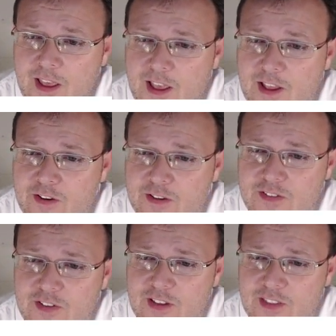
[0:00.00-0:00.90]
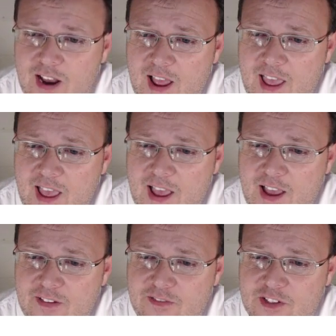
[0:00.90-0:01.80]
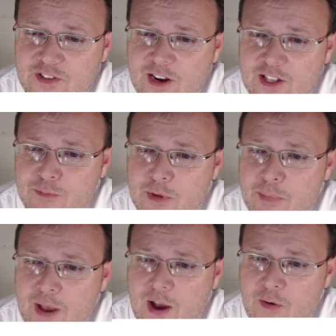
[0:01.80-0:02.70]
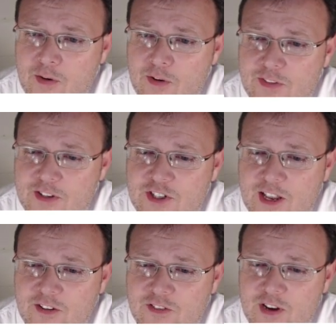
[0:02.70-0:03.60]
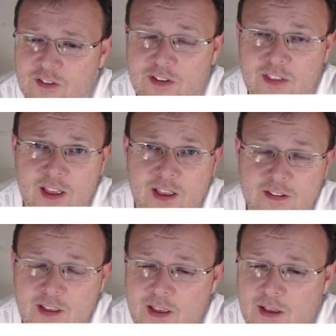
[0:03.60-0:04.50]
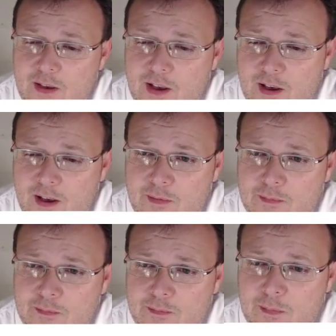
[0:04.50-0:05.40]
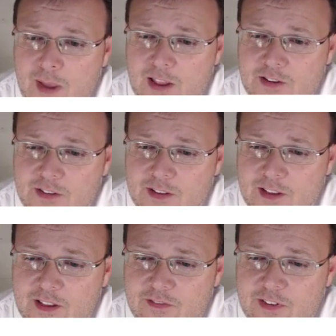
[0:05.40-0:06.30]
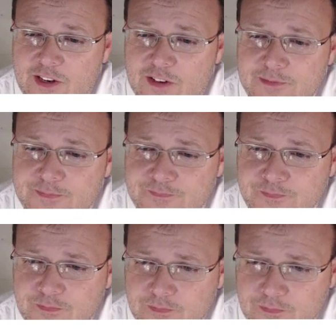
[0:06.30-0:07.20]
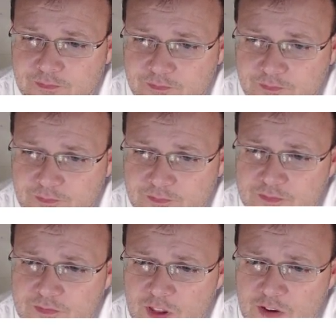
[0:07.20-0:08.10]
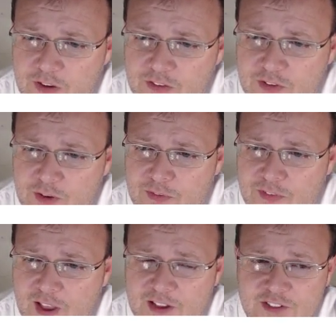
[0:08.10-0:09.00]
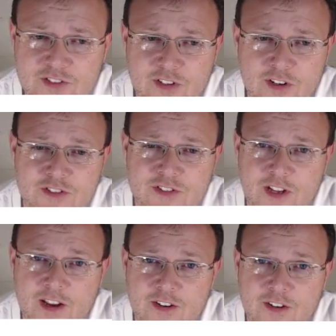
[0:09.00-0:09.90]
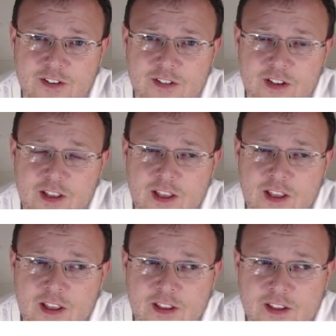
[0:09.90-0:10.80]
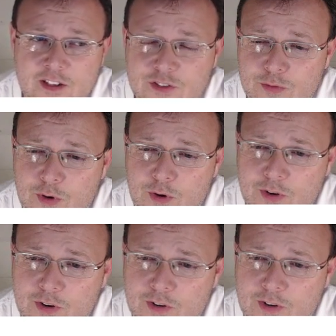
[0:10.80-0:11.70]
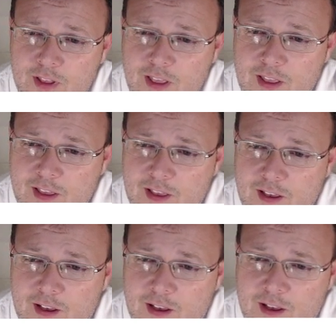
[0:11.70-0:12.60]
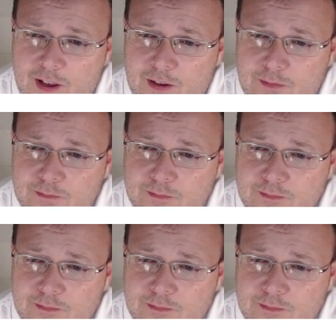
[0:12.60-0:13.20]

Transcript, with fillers: And you can see that I have the transmit power and the channels and everything uh, manually configured. You can see we've got just our standard controller um,